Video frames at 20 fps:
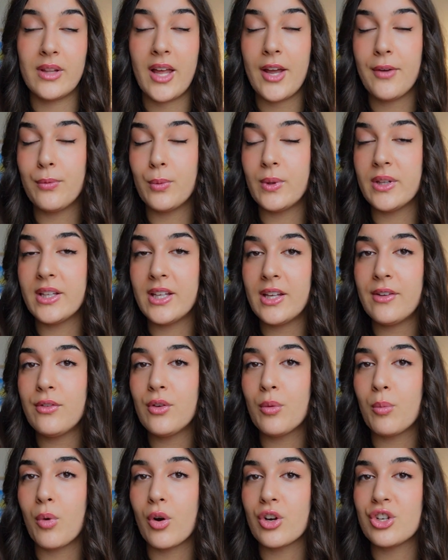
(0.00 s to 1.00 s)
Life will
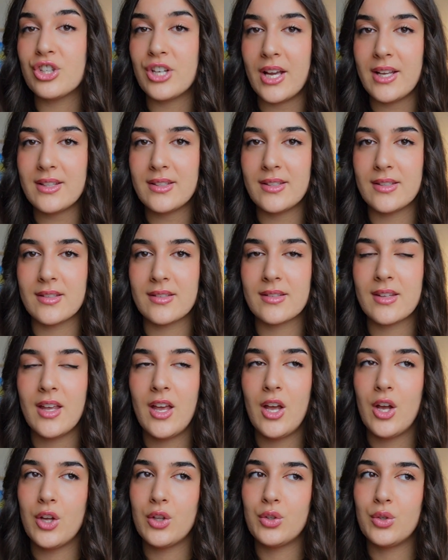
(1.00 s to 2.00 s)
give you more chances
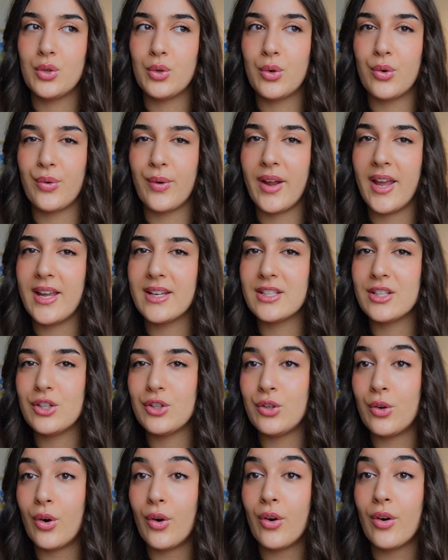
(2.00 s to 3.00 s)
to
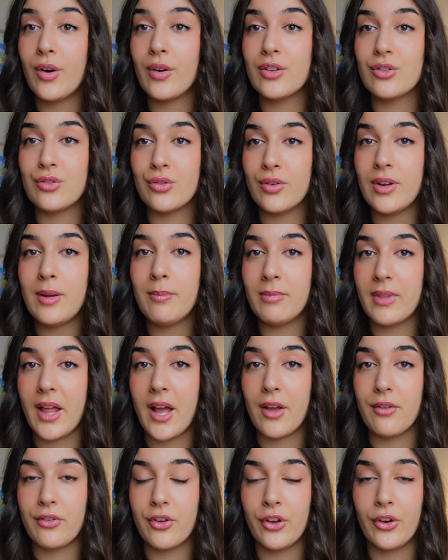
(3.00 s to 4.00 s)
create your dream
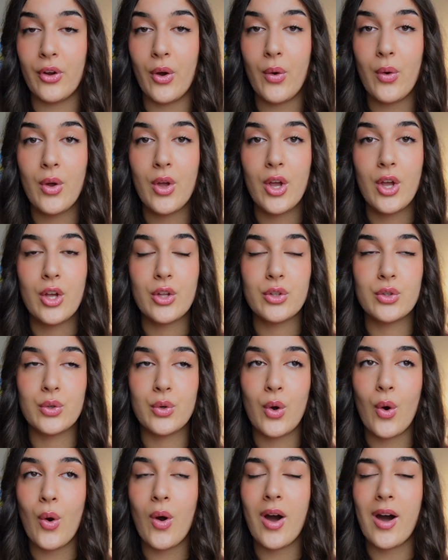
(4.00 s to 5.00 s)
life, you know,
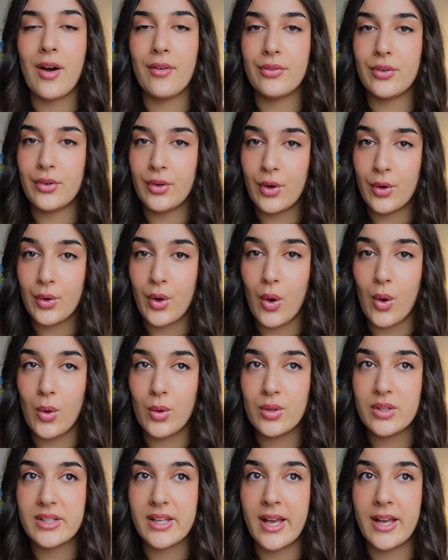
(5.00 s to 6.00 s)
to go after your
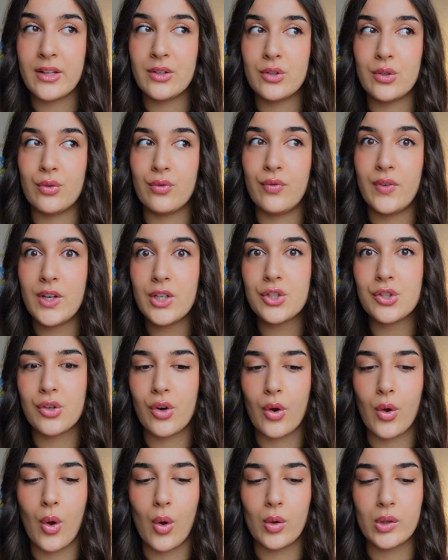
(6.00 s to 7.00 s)
goals and to reach
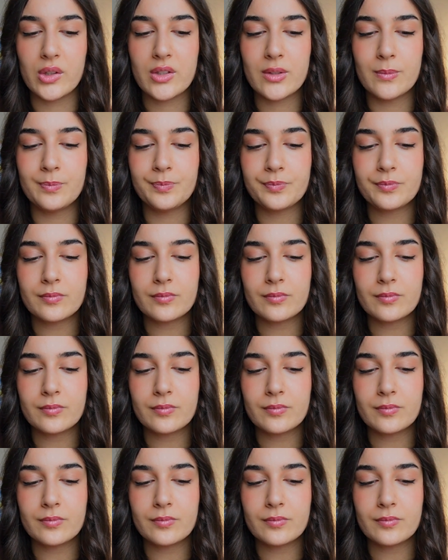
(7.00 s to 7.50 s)
your goals.